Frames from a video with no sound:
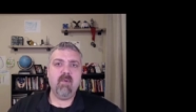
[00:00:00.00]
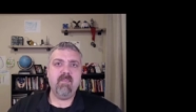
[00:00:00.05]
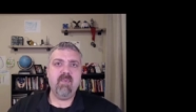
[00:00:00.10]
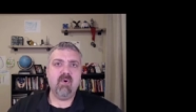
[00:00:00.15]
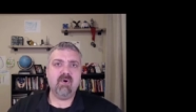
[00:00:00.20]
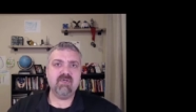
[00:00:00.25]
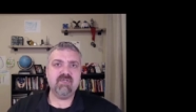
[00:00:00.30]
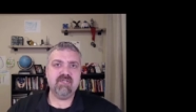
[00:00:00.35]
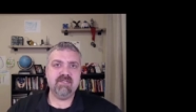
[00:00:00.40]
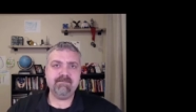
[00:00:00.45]

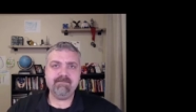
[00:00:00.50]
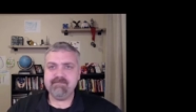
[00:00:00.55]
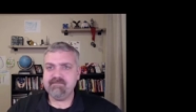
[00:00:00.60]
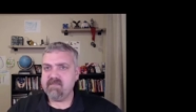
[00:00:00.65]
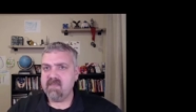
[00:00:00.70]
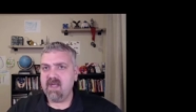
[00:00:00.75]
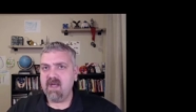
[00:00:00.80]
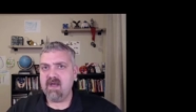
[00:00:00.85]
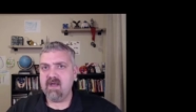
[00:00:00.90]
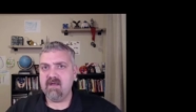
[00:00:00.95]
pulp
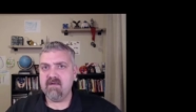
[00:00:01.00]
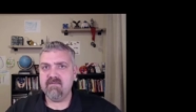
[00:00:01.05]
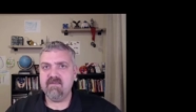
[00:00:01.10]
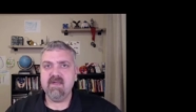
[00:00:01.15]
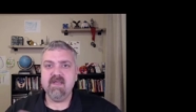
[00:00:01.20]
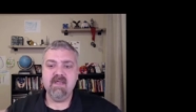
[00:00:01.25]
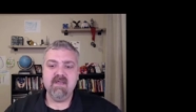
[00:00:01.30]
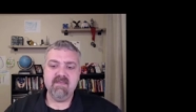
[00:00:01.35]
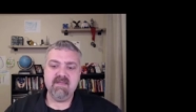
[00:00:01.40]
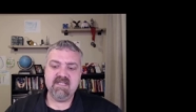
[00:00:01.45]
portion
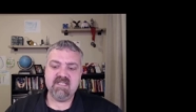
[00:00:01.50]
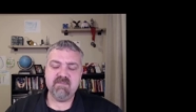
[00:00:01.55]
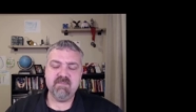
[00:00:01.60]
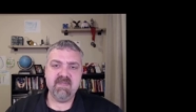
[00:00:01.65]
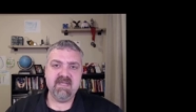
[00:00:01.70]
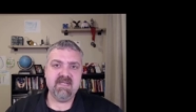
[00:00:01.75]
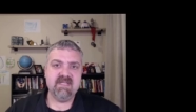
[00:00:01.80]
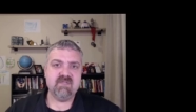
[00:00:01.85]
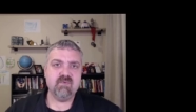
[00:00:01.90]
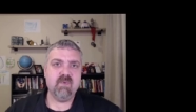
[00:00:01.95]
of the
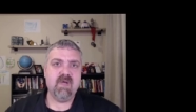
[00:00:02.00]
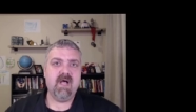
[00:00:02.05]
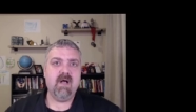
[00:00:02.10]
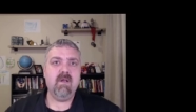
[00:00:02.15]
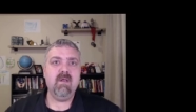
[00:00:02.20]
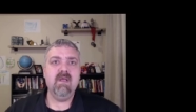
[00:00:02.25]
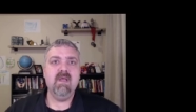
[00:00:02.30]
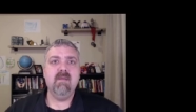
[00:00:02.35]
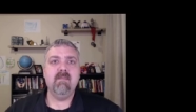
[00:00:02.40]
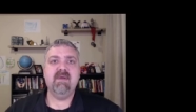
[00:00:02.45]
spleen as
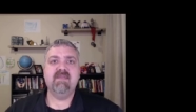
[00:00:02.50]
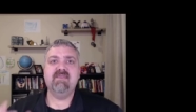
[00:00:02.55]
well.